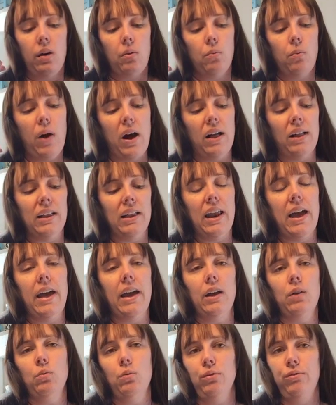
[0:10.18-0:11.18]
well an
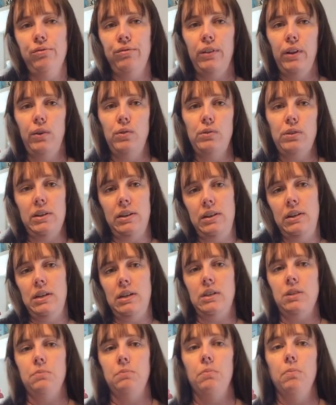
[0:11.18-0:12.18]
egg will float in
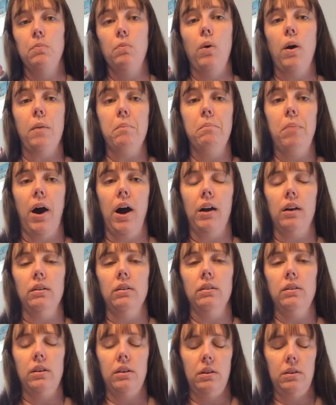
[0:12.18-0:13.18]
each bottle
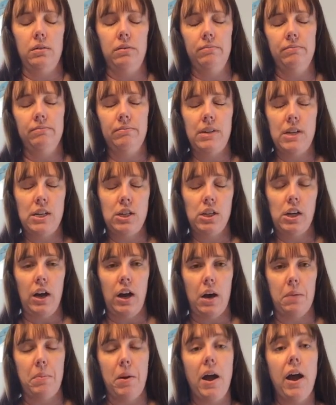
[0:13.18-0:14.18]
or each
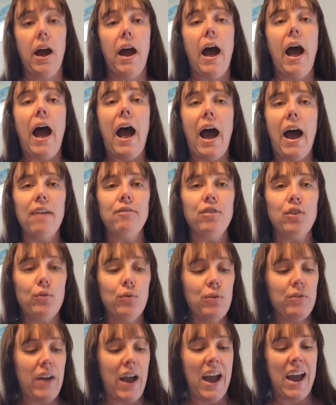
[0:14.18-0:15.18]
cup after
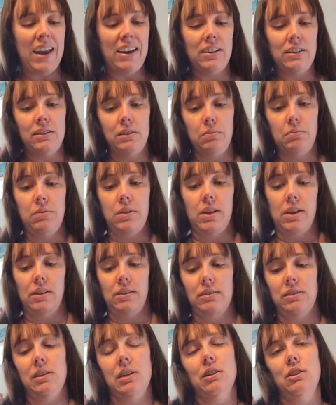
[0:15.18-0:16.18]
we've added some
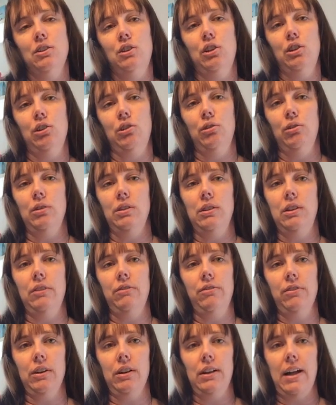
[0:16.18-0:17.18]
things to the
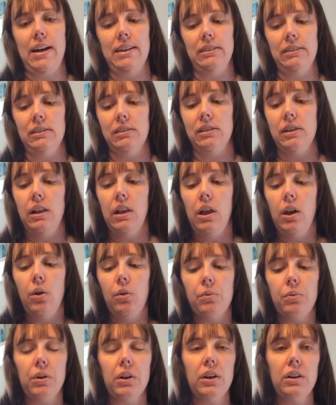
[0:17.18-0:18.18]
different glasses.
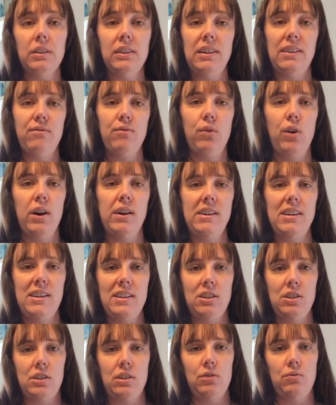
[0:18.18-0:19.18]
We're going to leave one
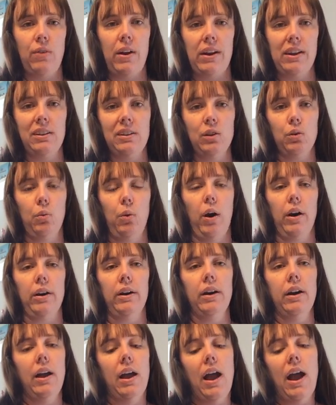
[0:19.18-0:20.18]
as just regular
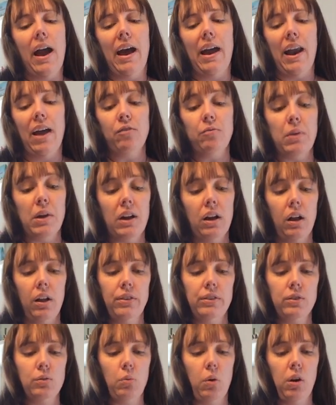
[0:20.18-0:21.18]
water, and I've made all
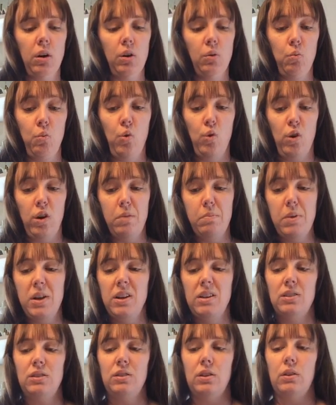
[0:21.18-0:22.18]
this water warm
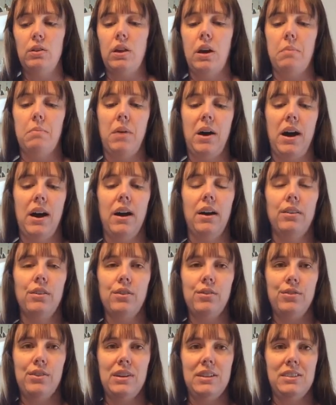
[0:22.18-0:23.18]
so that my
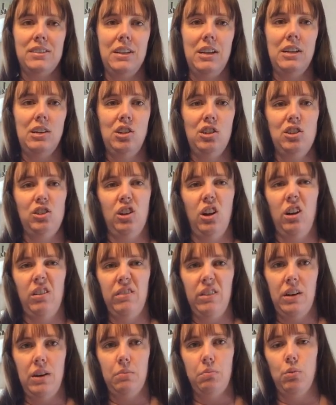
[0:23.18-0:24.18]
other things can
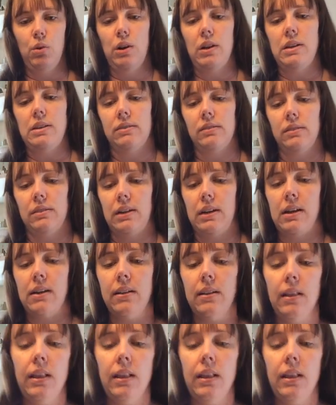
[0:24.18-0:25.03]
dissolve in it more easily.